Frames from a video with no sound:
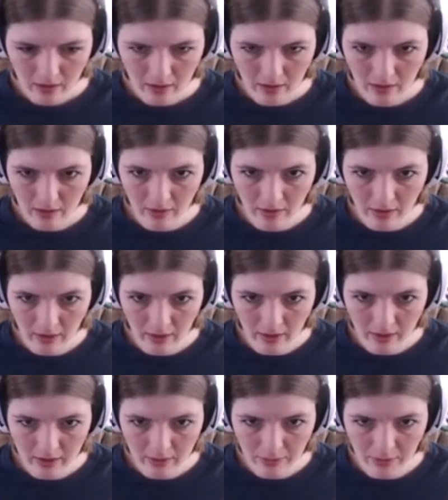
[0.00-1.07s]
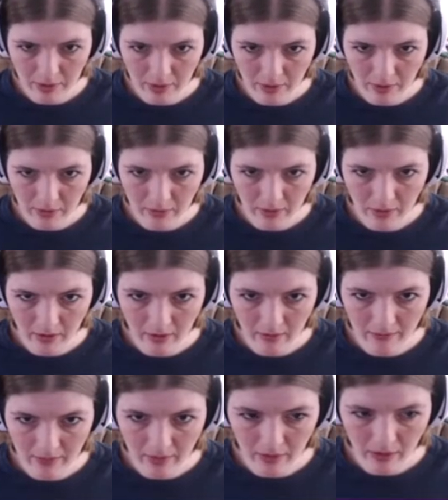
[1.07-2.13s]
Okay, this broke. Well,
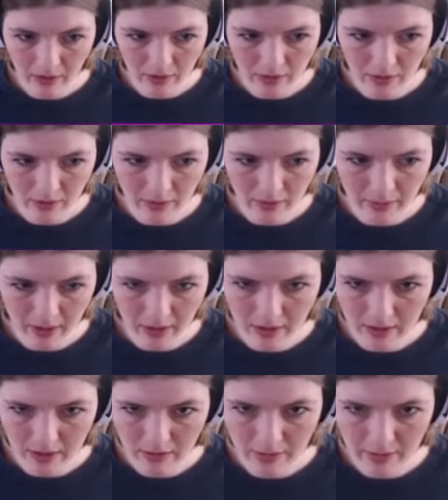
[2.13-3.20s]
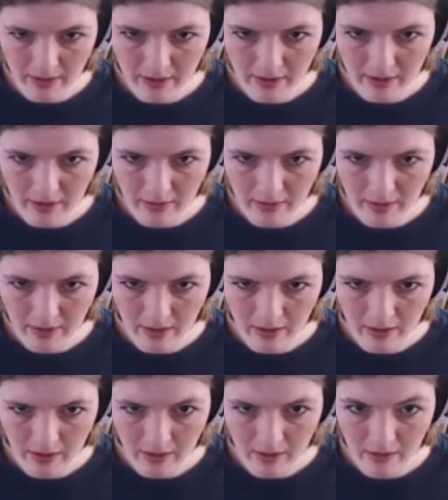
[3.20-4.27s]
no, don't repair it. Just replace it. We're not
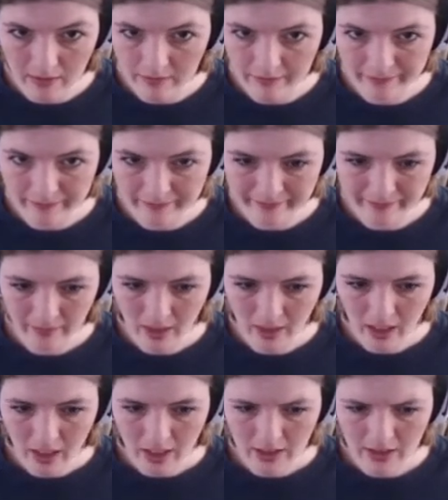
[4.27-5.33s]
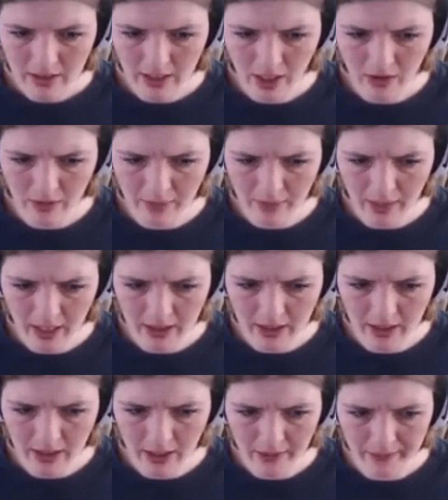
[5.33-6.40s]
gonna... It's $100,
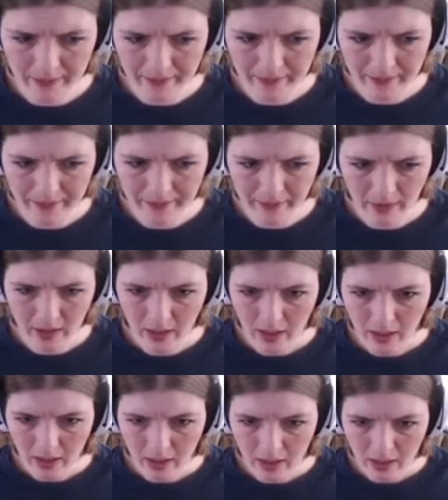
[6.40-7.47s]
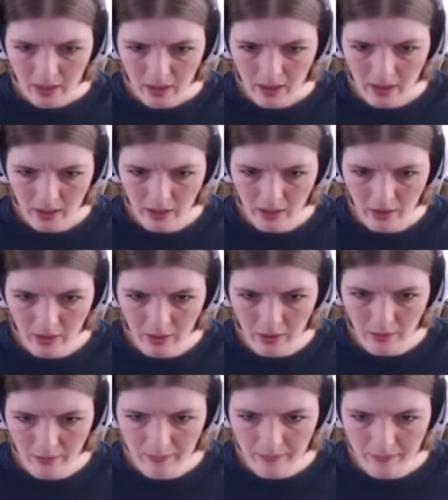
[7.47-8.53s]
you know? Can
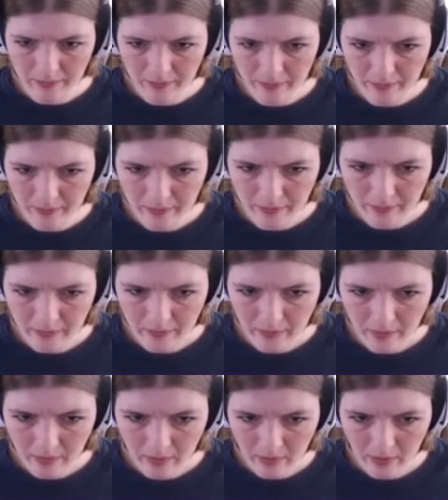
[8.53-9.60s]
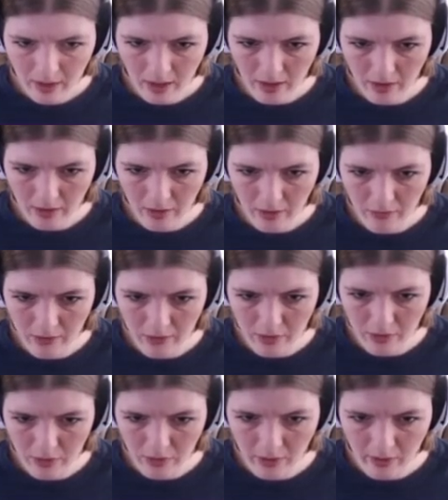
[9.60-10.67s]
you tell a goofy
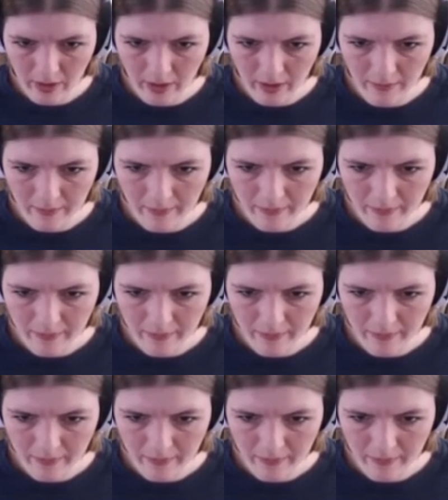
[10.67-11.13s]
story?